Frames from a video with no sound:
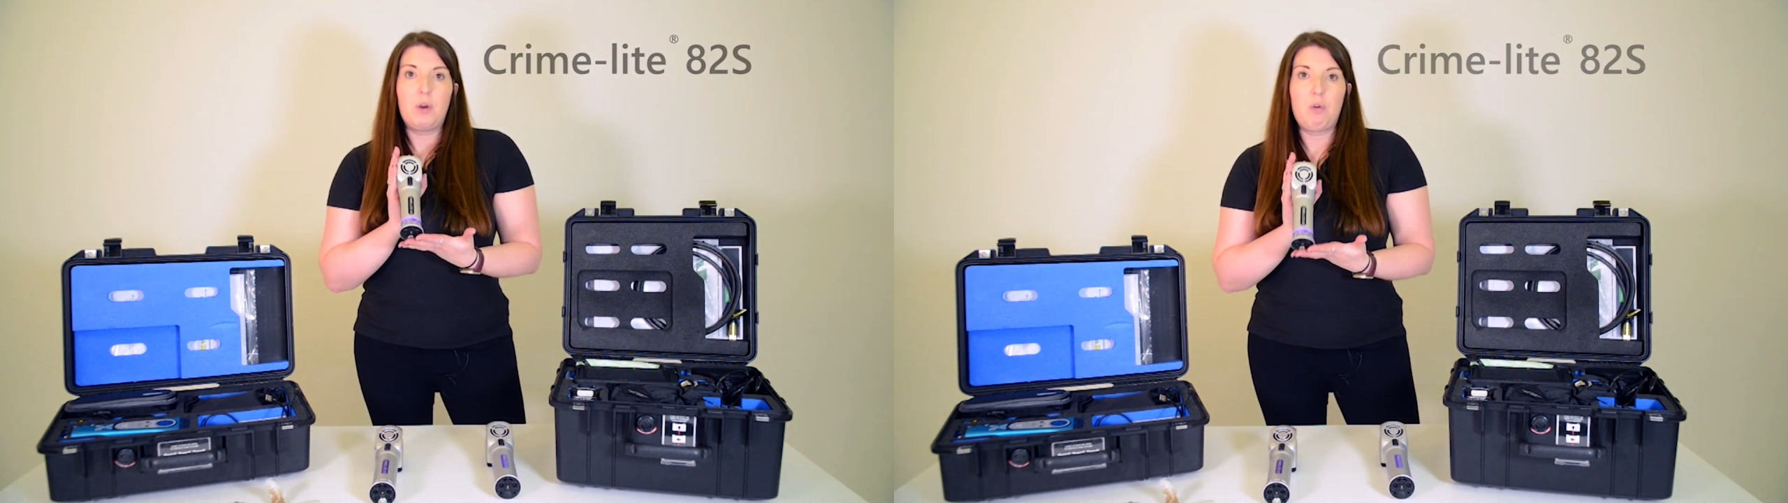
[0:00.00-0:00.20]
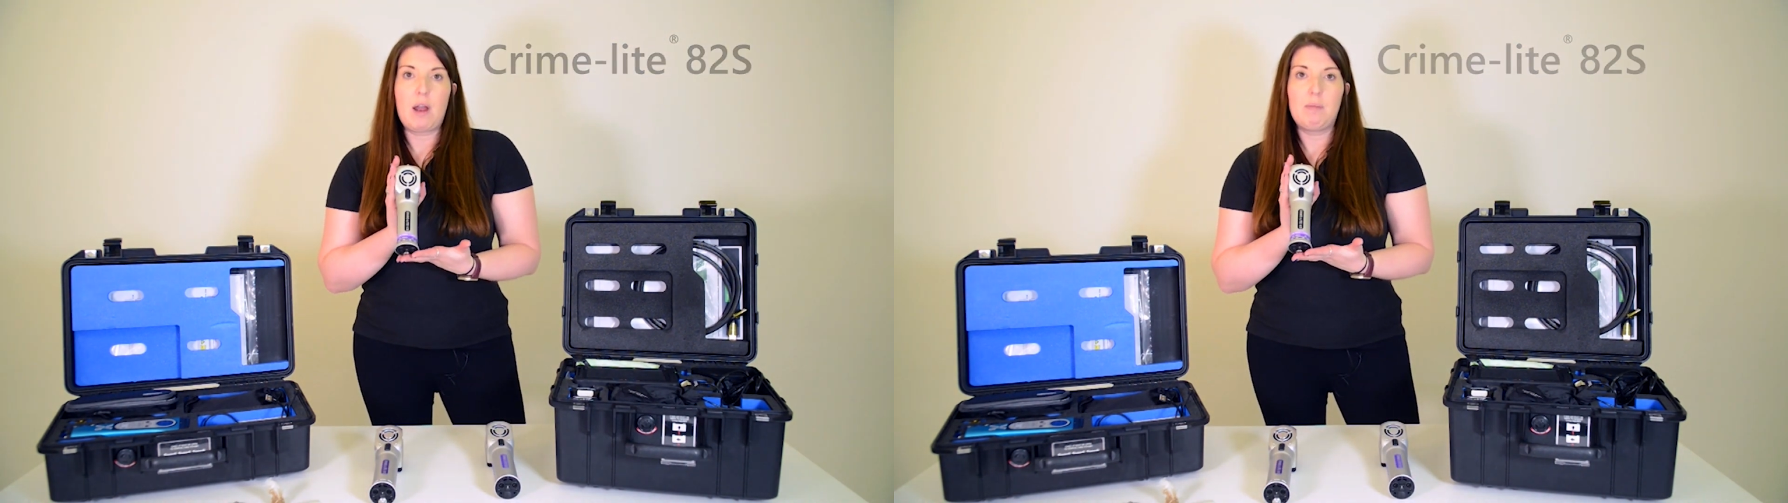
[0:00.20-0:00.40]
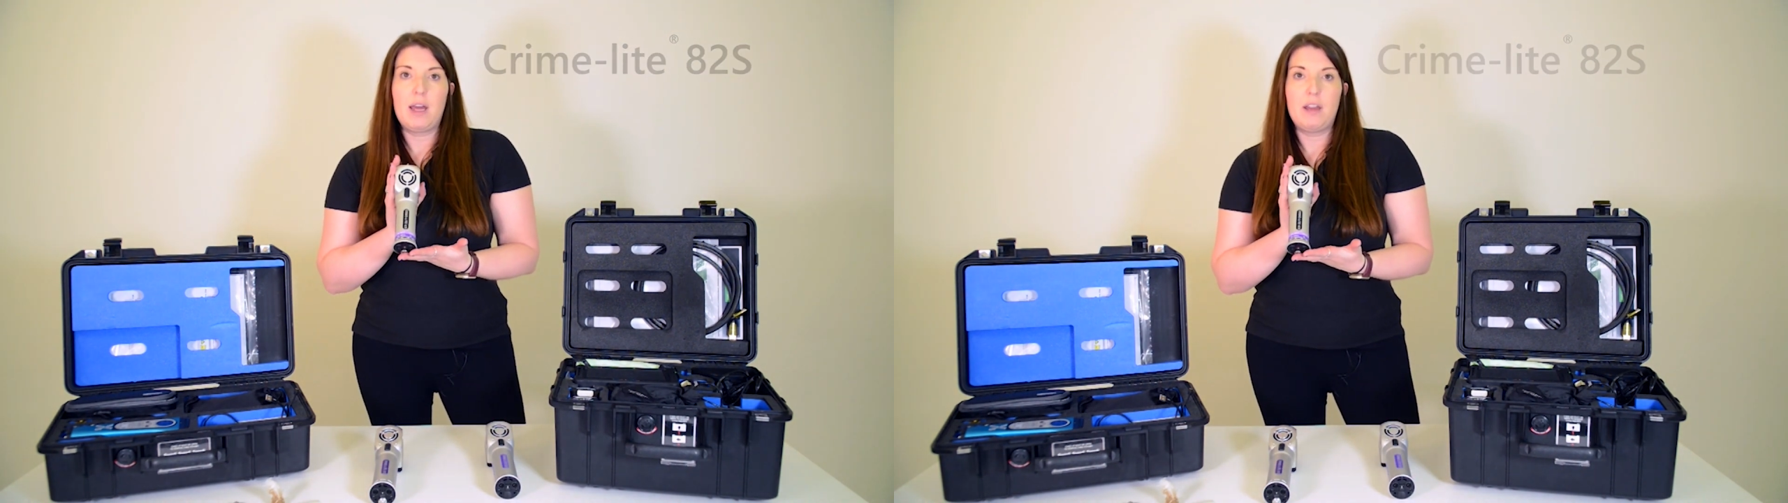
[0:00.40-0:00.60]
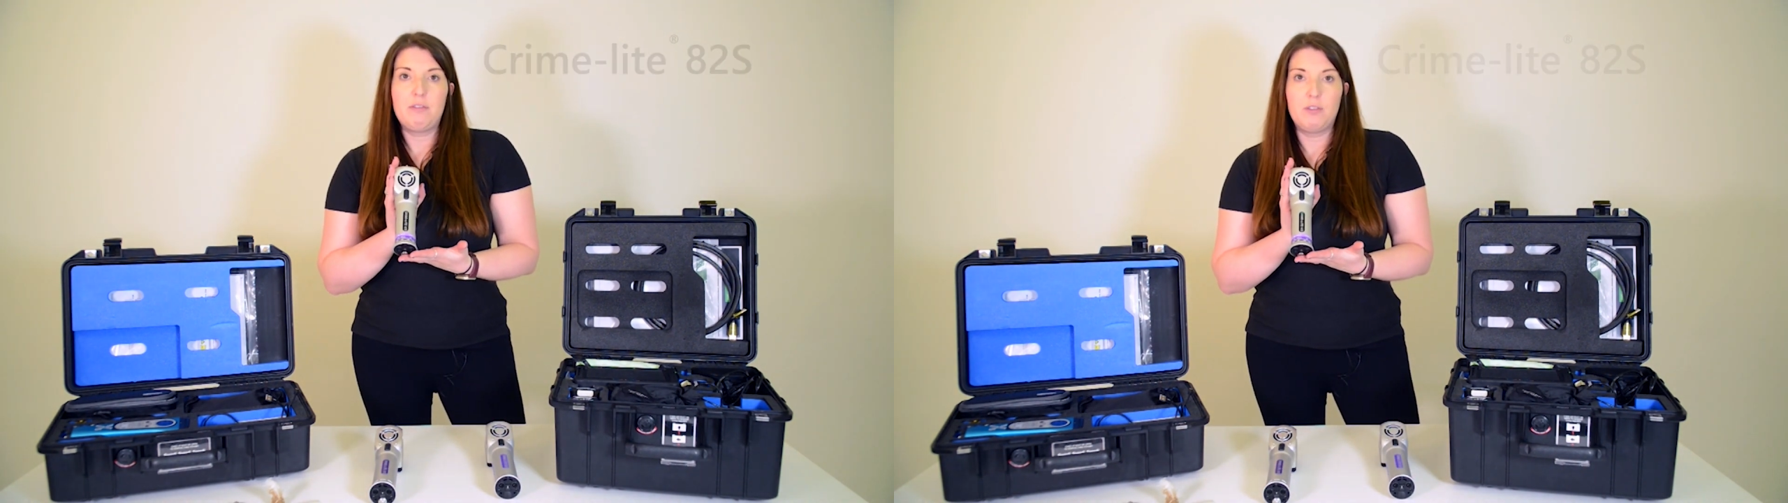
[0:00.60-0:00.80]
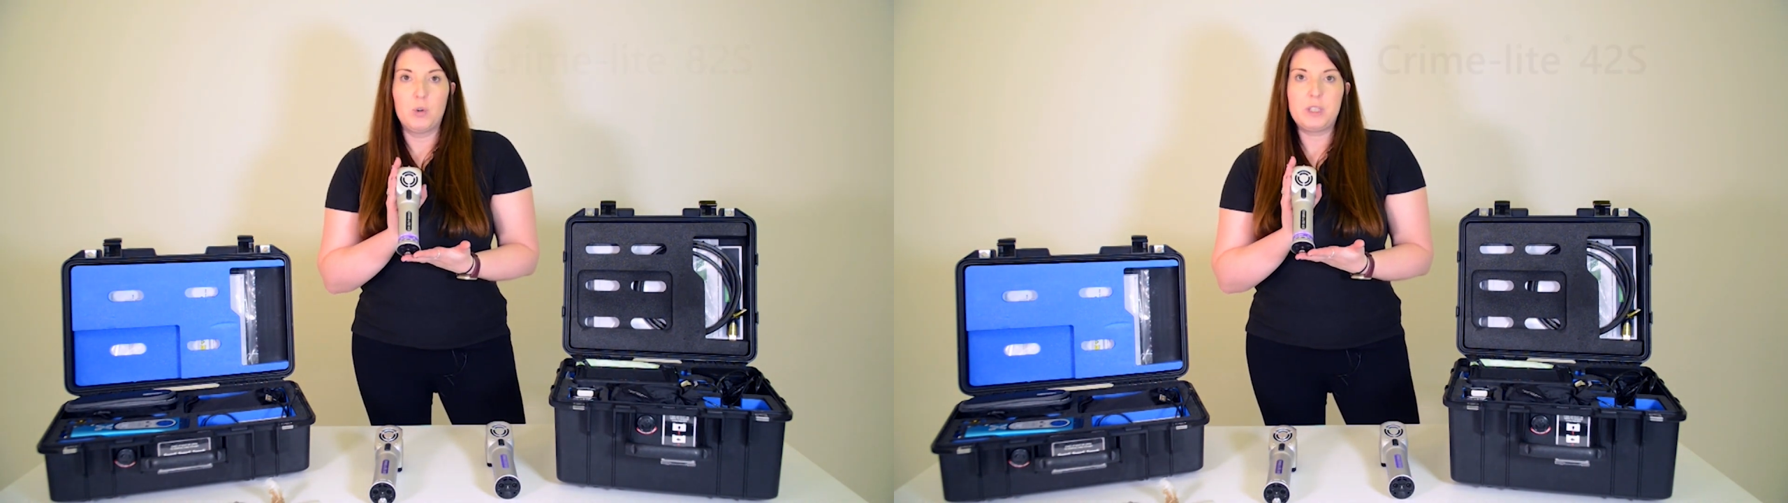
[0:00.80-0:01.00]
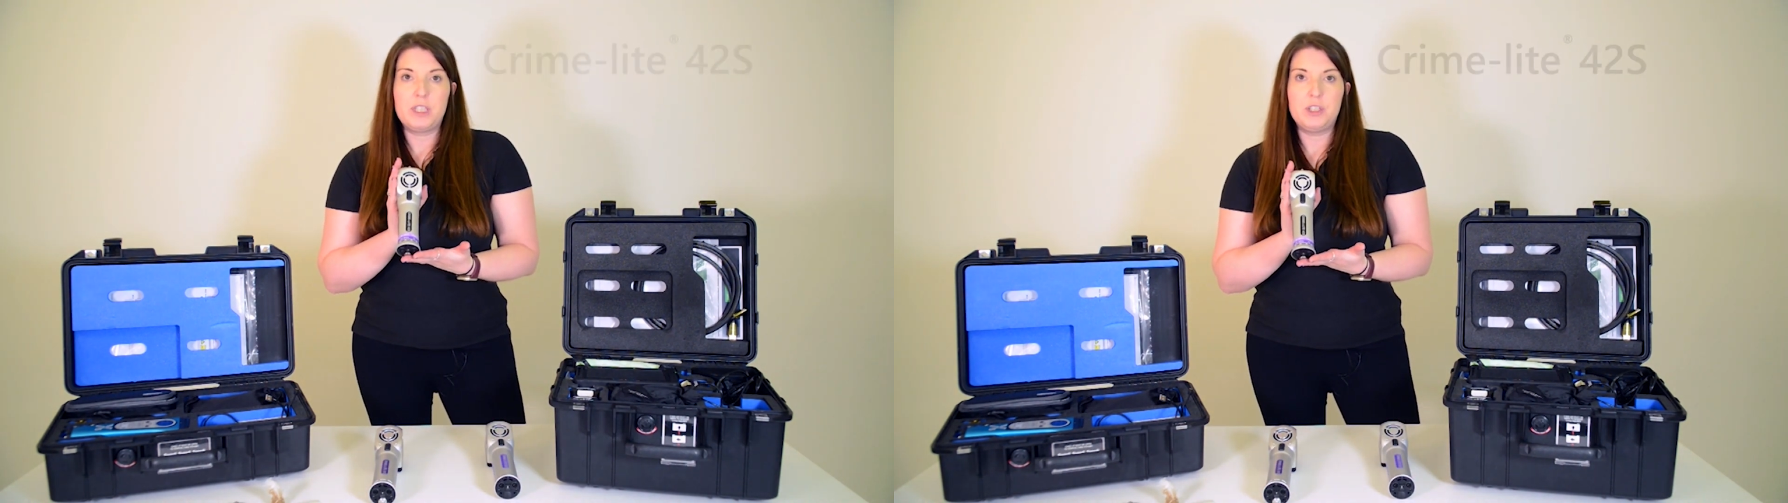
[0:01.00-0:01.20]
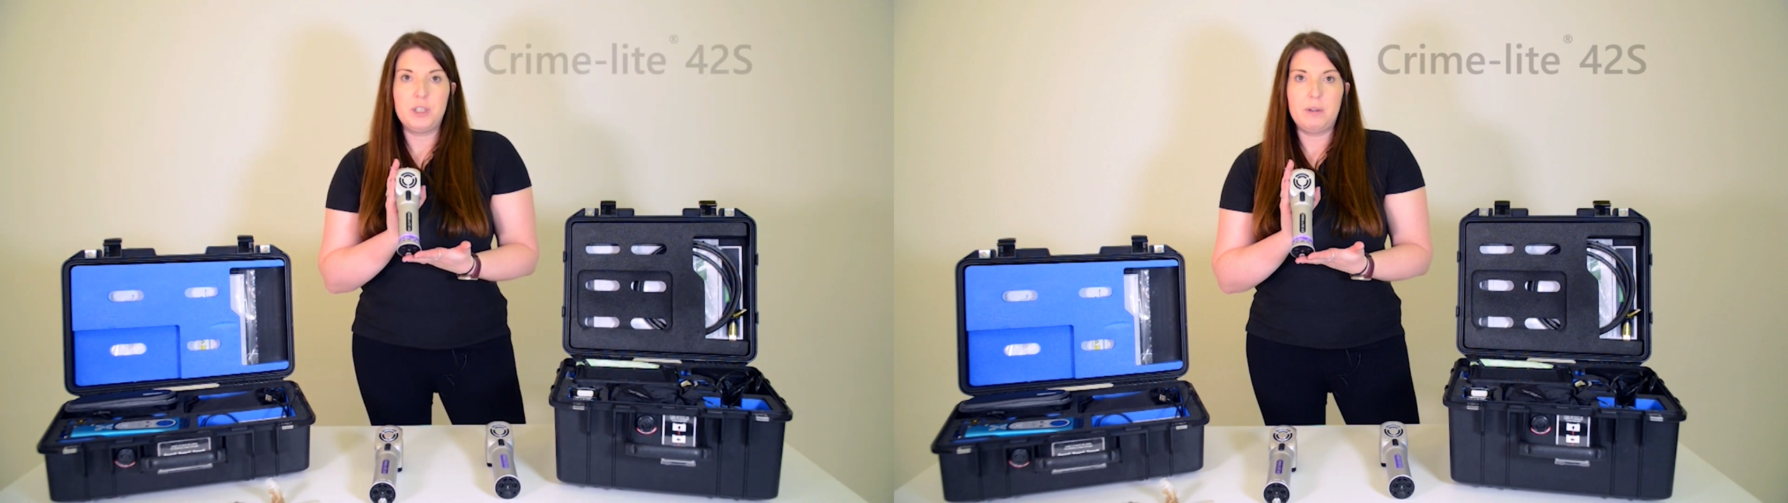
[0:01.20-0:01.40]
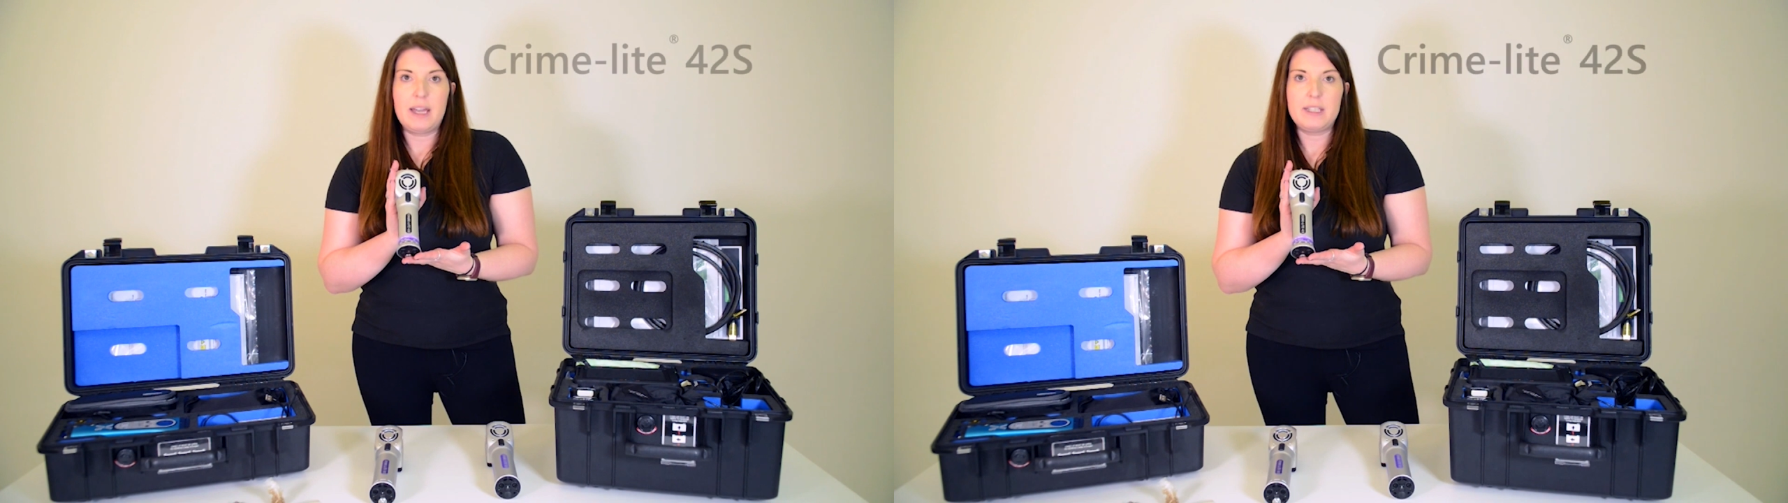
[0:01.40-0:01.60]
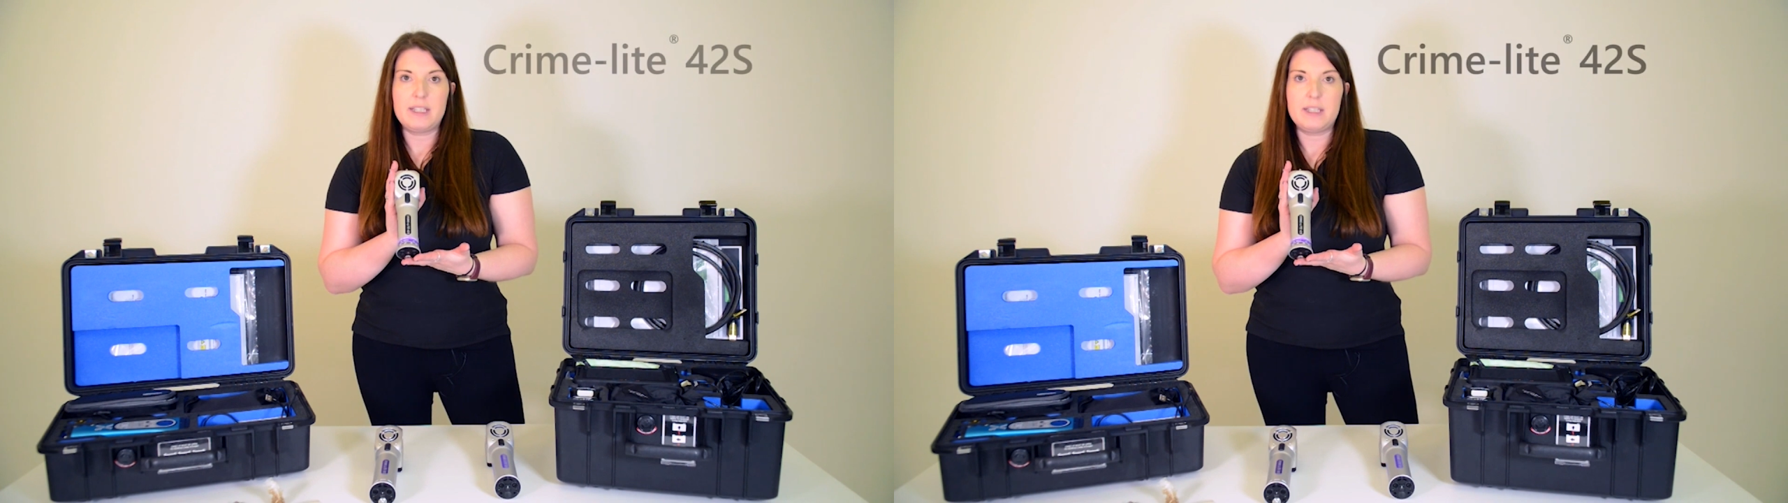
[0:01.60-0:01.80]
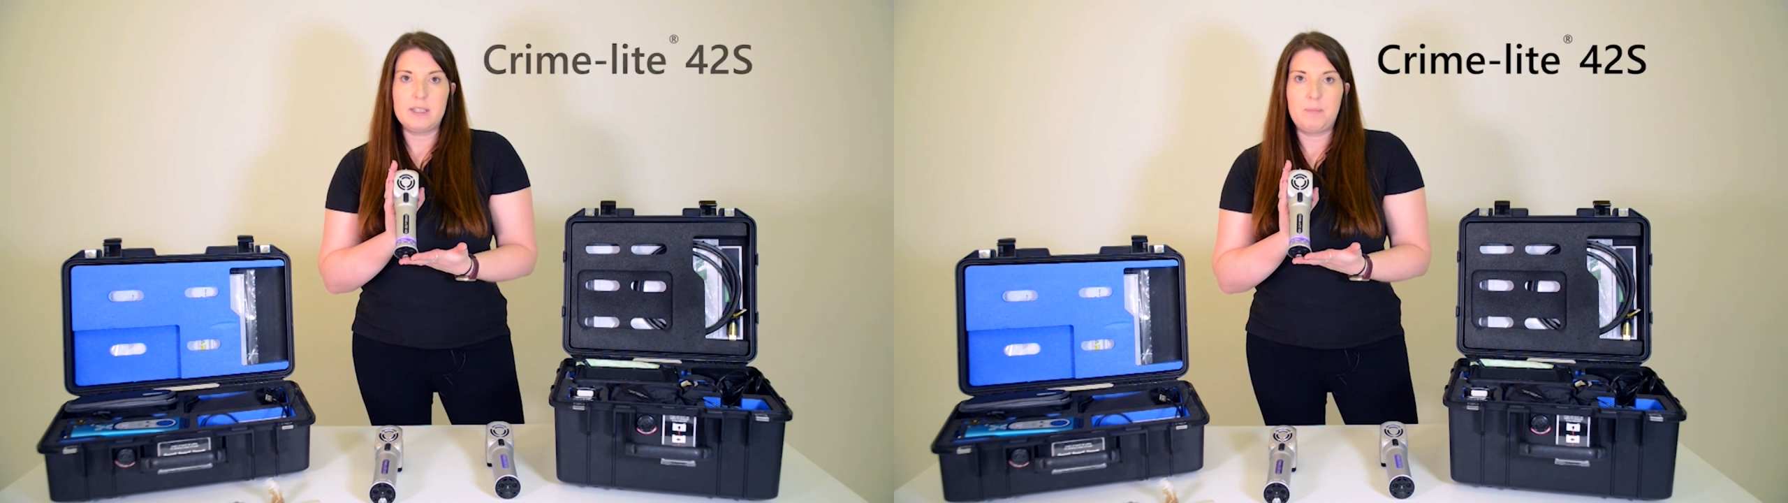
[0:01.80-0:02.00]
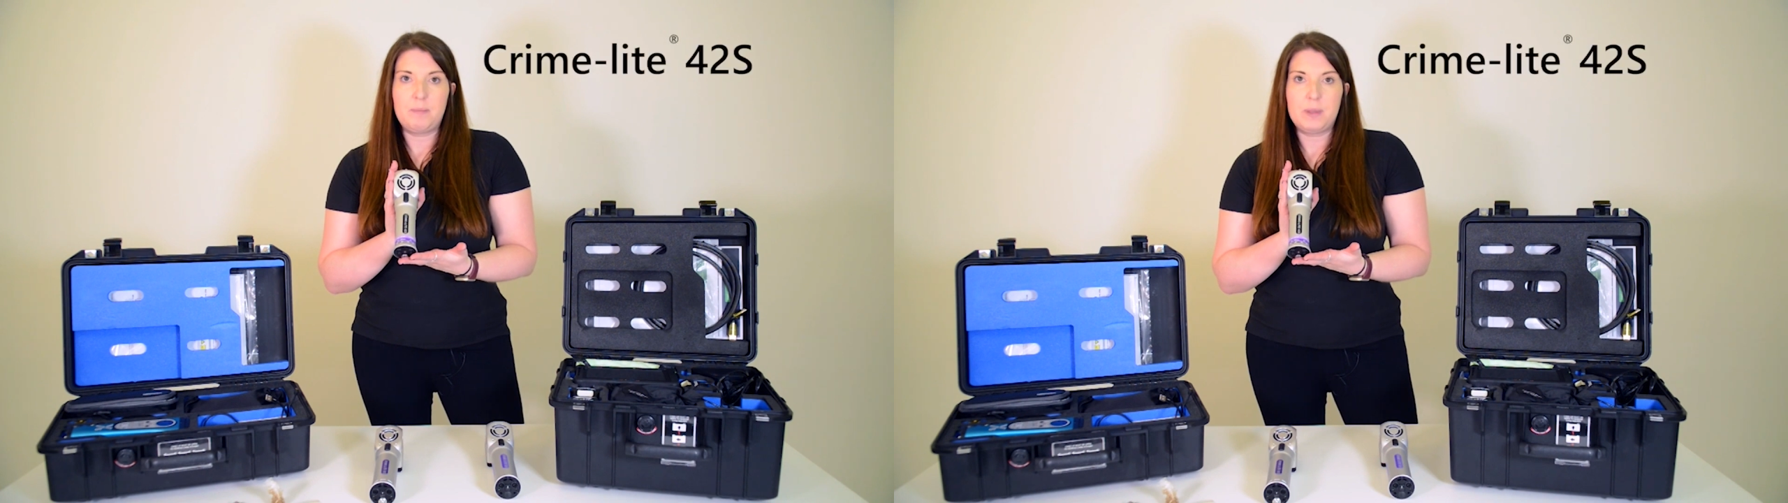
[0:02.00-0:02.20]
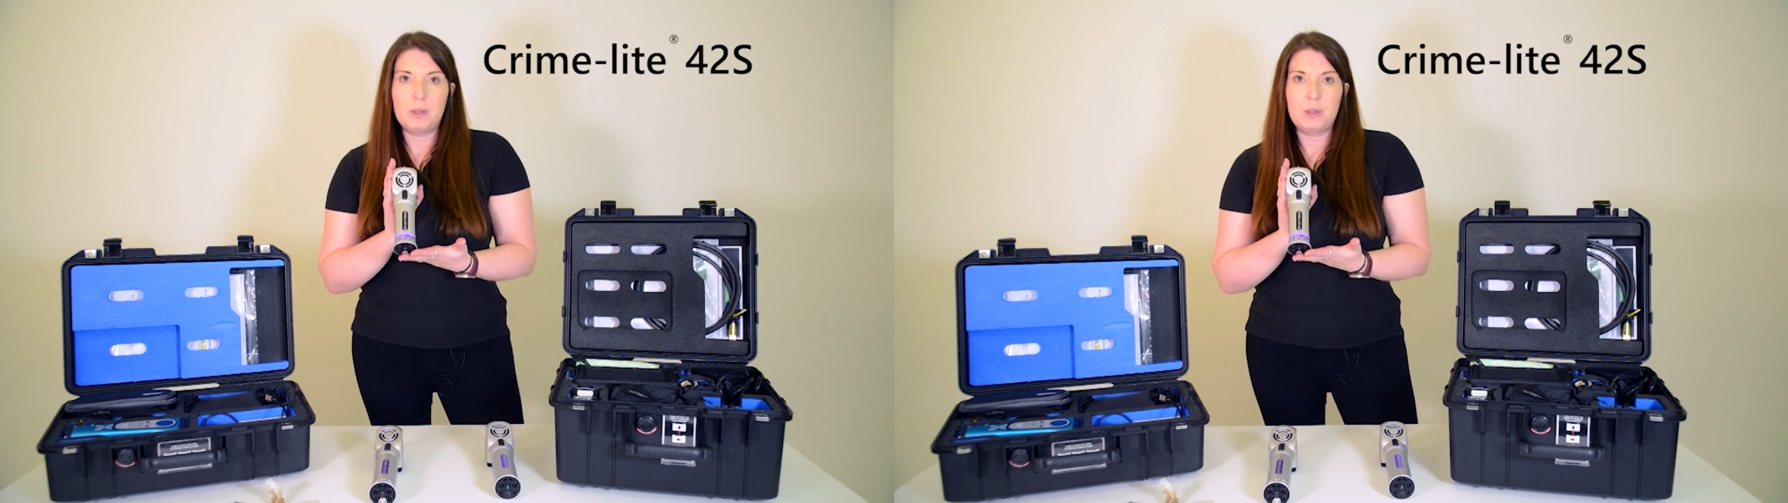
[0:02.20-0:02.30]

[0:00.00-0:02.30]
Crime-lite 42Ss.